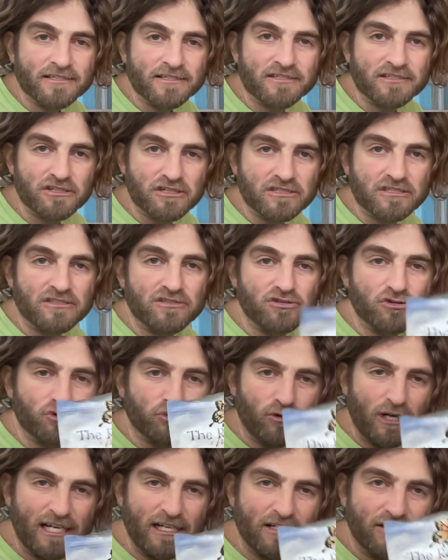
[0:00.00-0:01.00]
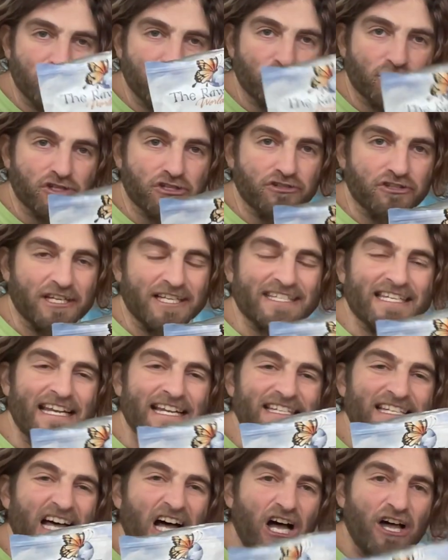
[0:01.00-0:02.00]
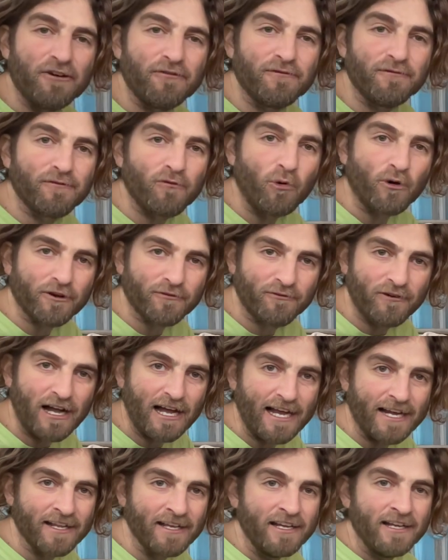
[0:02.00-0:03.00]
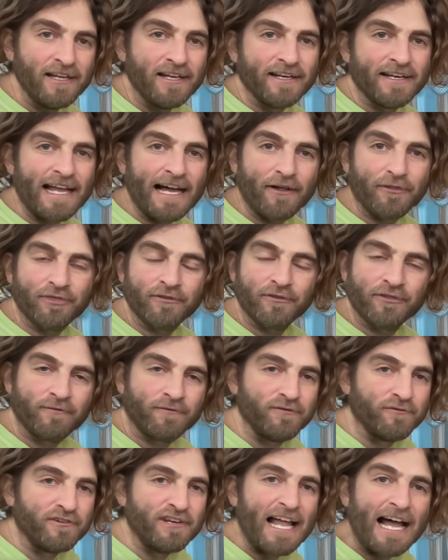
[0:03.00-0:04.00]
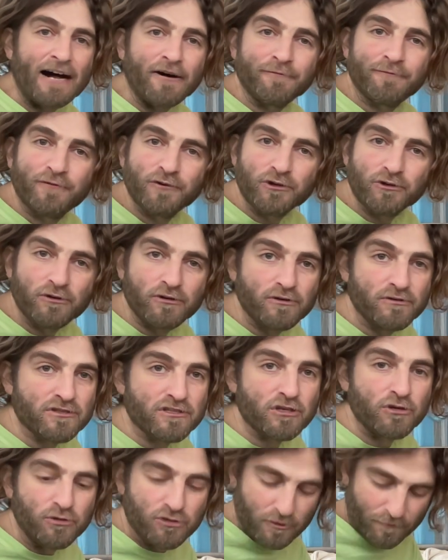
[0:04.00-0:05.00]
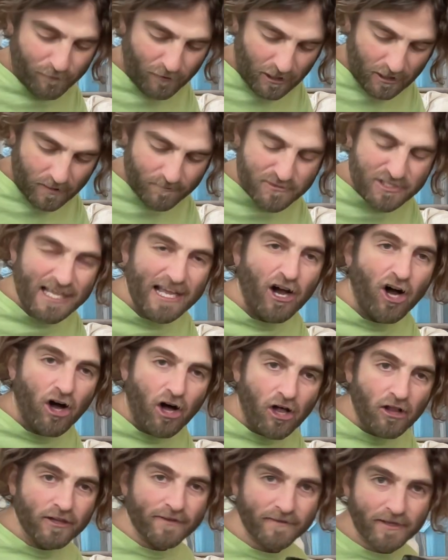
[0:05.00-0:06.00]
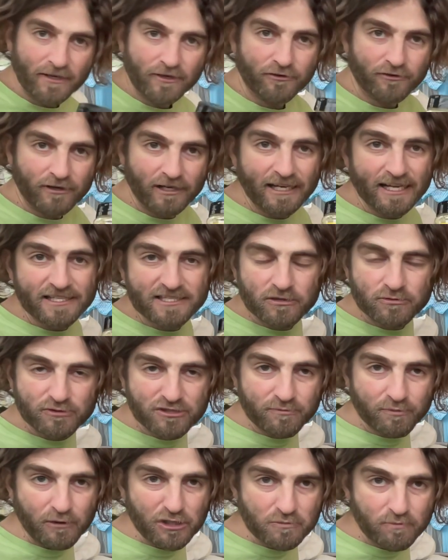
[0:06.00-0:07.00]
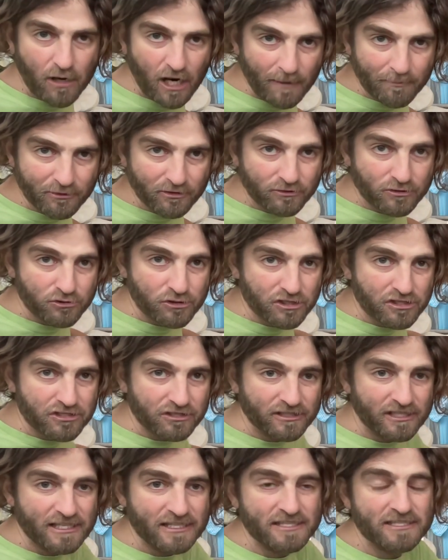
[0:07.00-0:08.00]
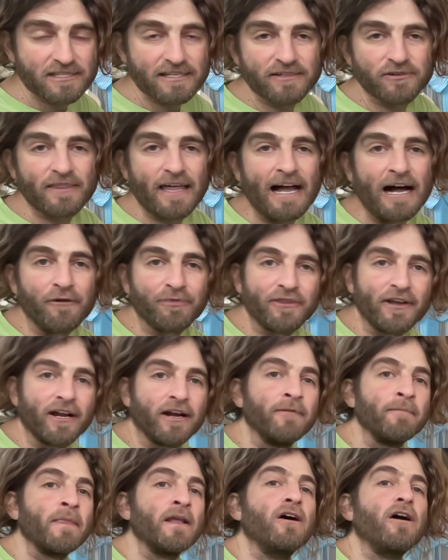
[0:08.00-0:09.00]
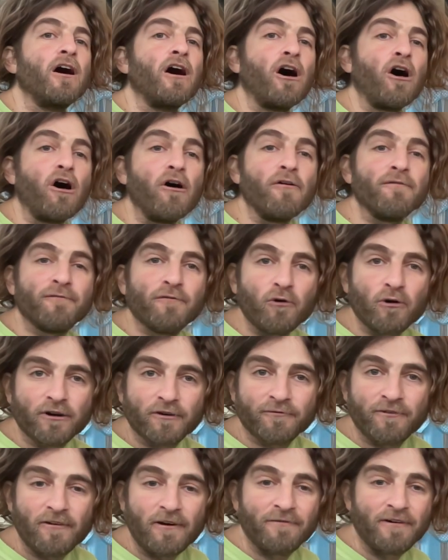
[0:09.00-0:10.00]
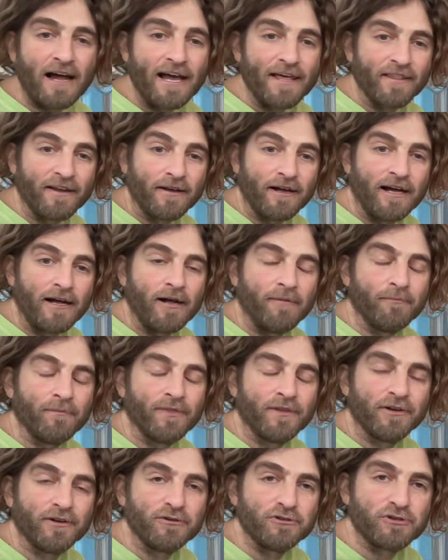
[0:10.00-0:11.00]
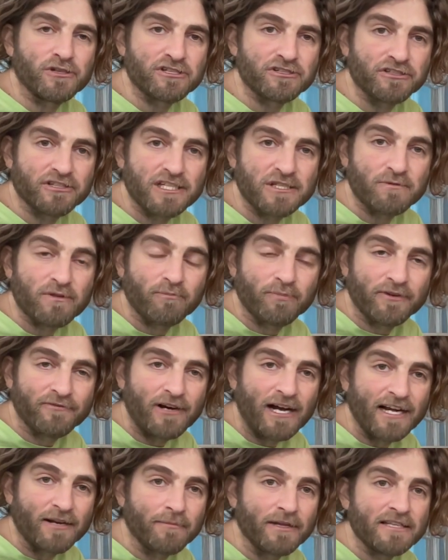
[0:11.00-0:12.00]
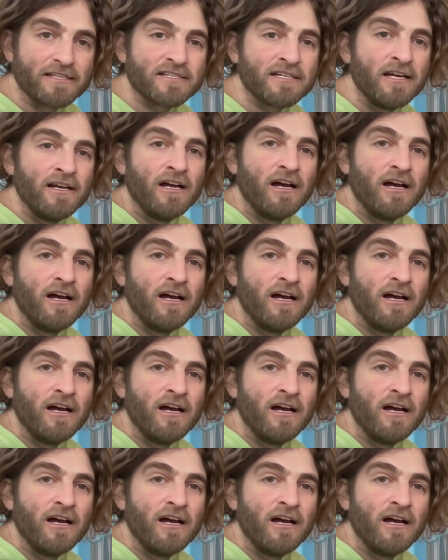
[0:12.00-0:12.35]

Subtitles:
It's just straight nutritional yeast and it's unfortified. Now Foods, Hoosier Farms, they all in their ingredients, the most popular nutritional yeast out there, all fortify their nutritional yeast with B vitamins.